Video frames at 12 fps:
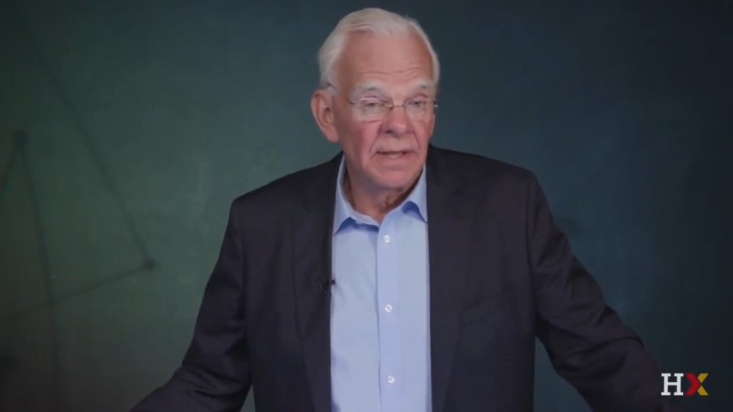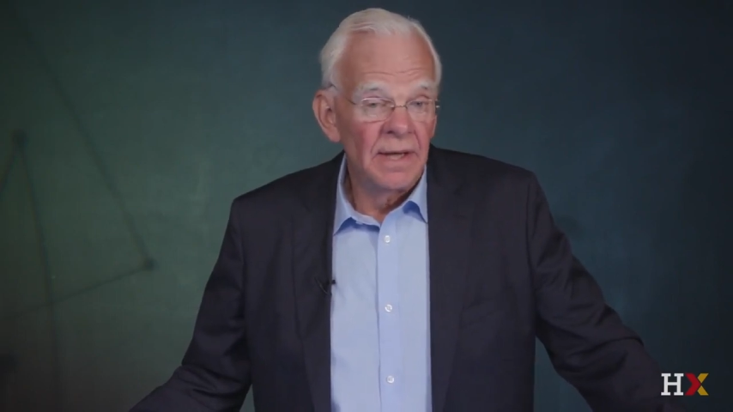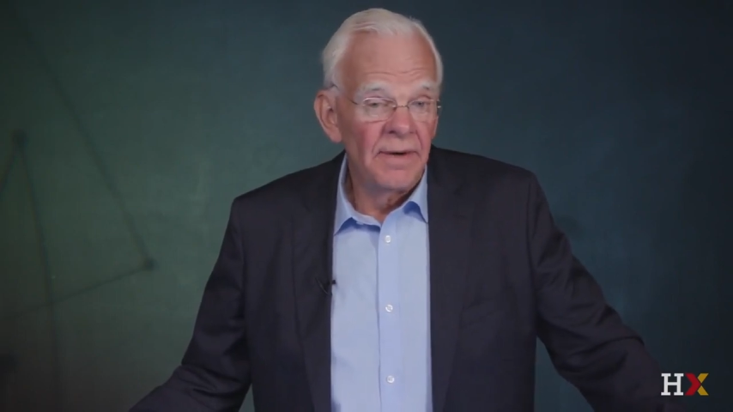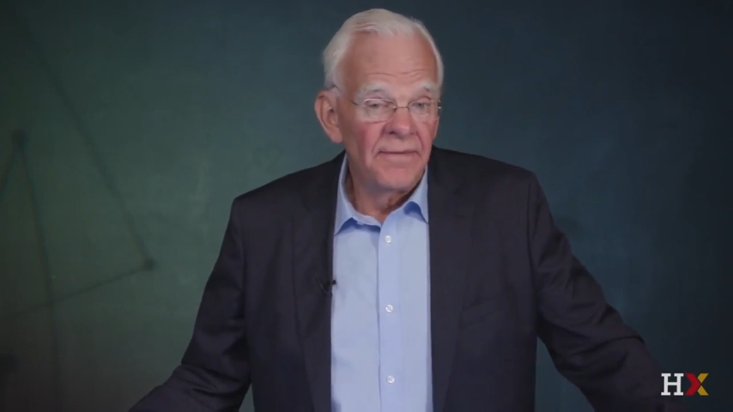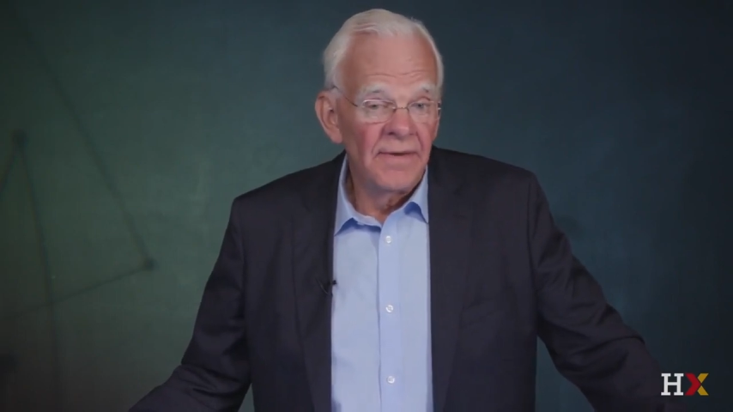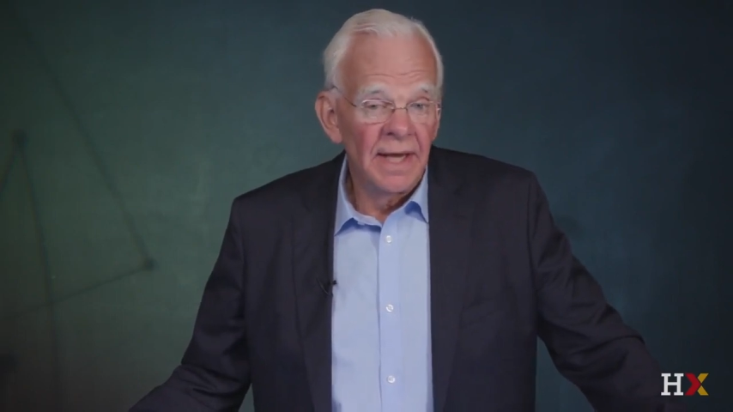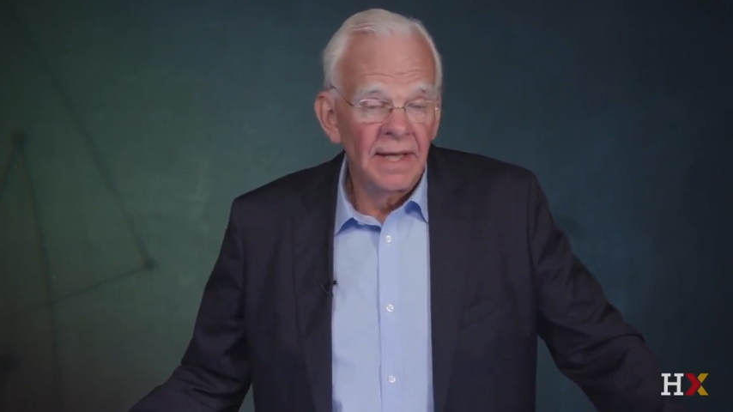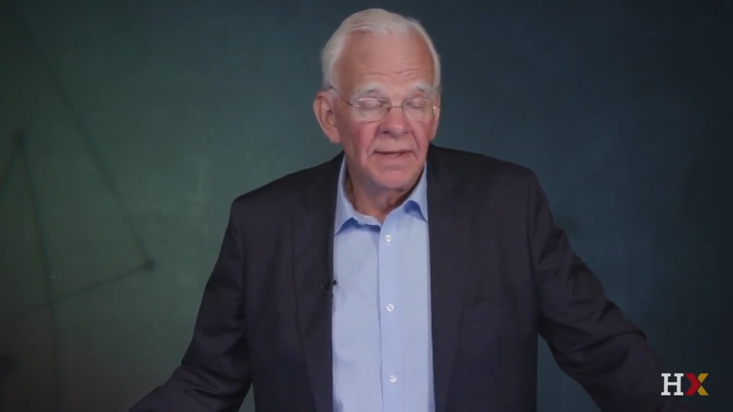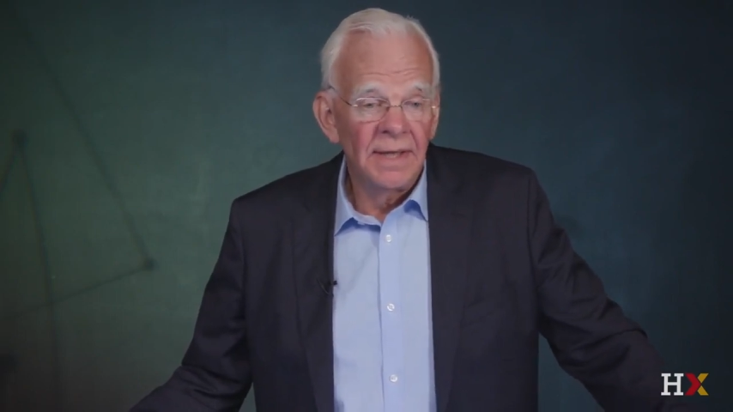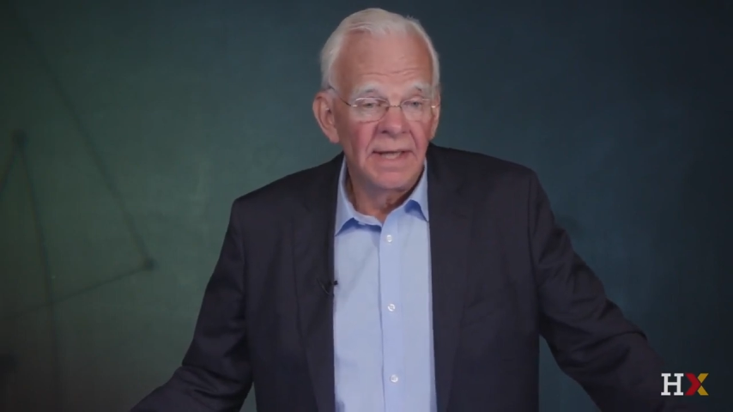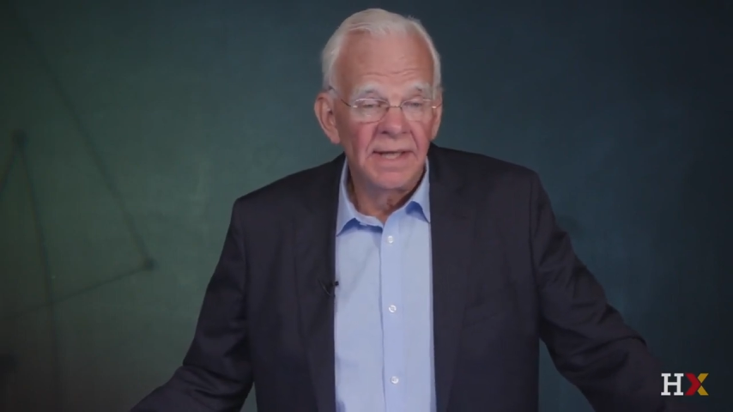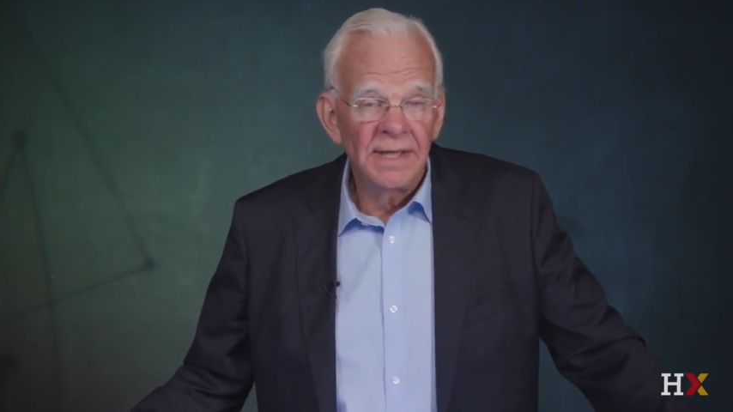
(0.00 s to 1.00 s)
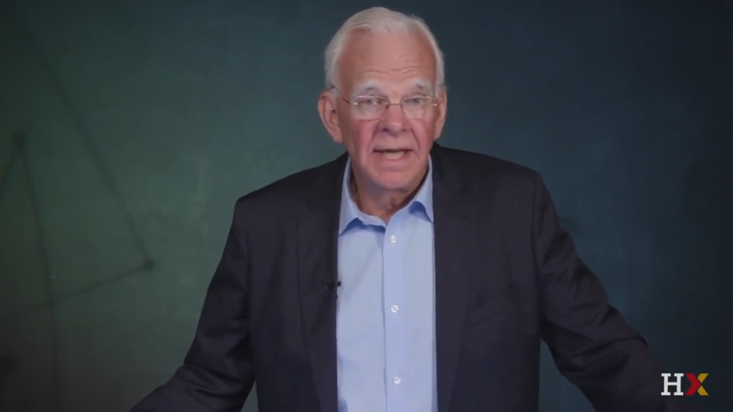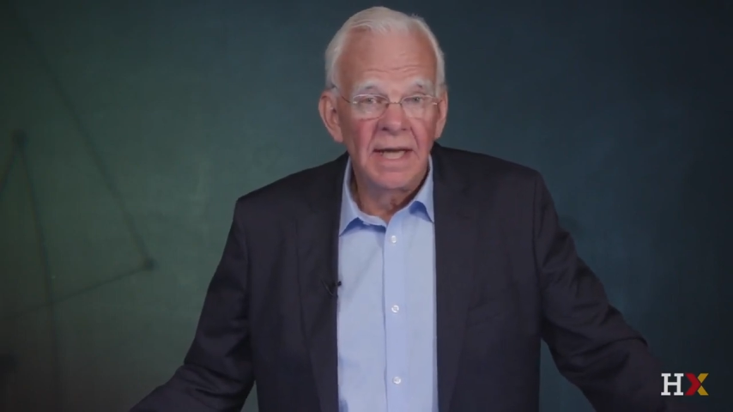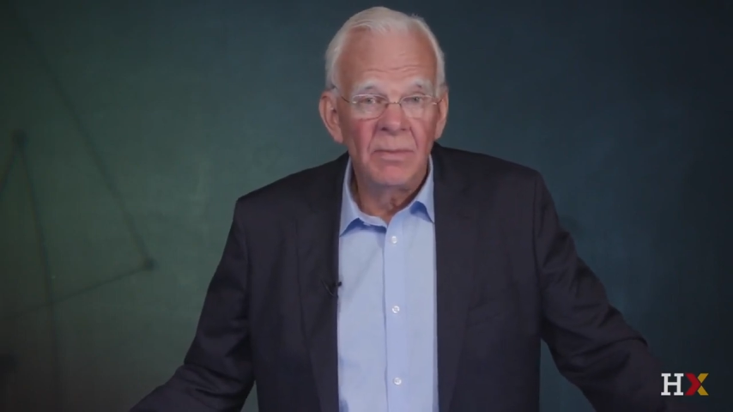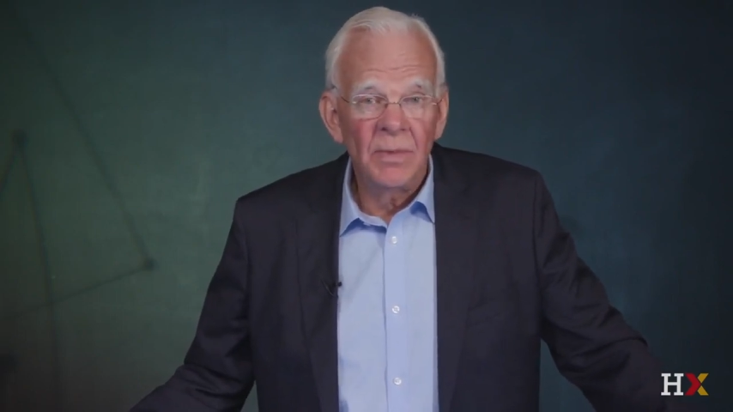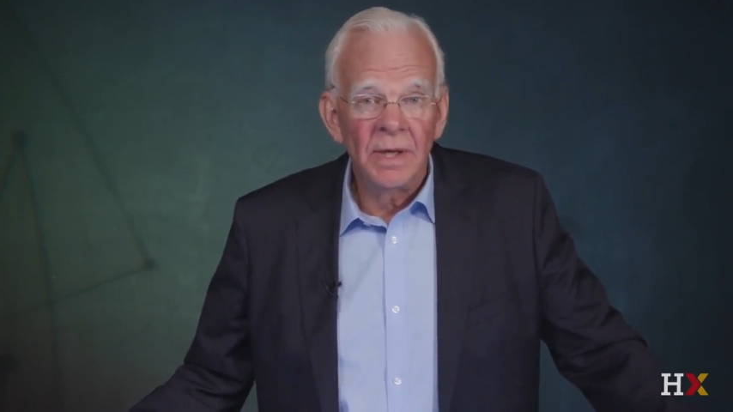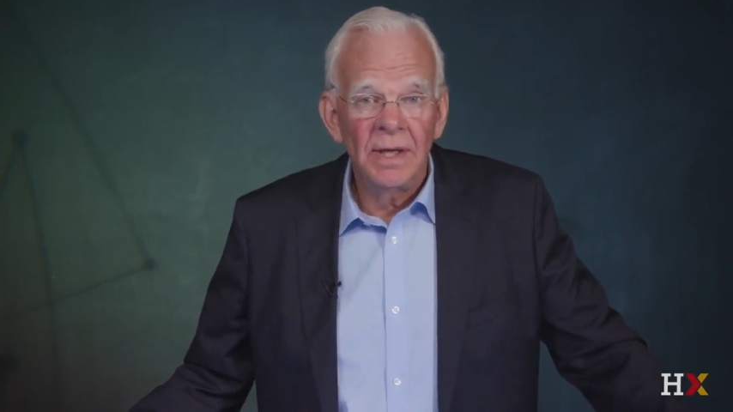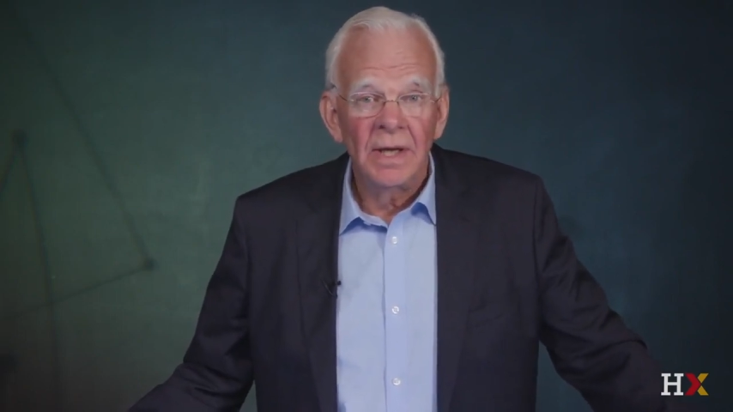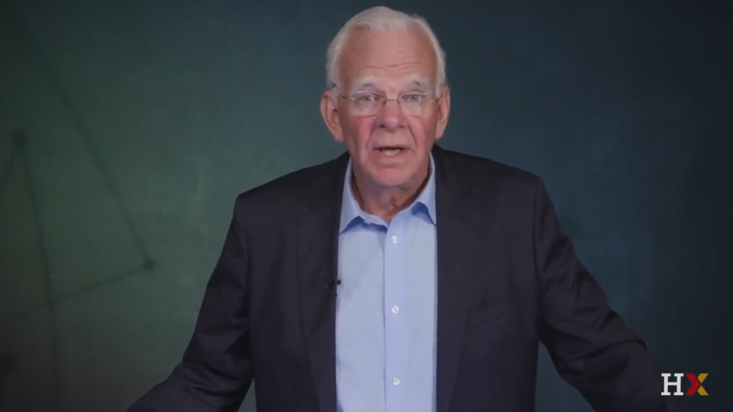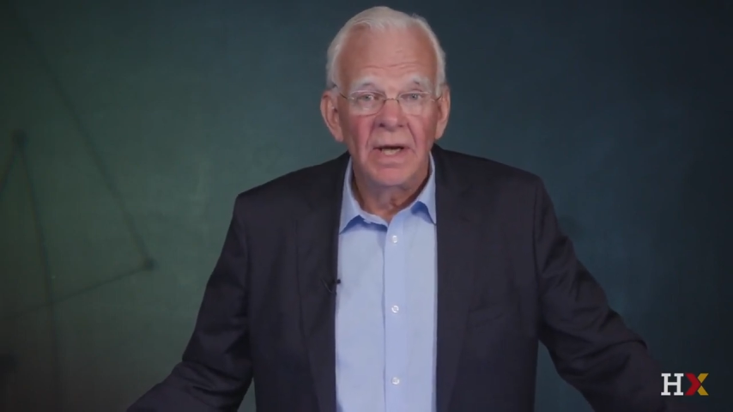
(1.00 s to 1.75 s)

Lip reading: and in fact the containment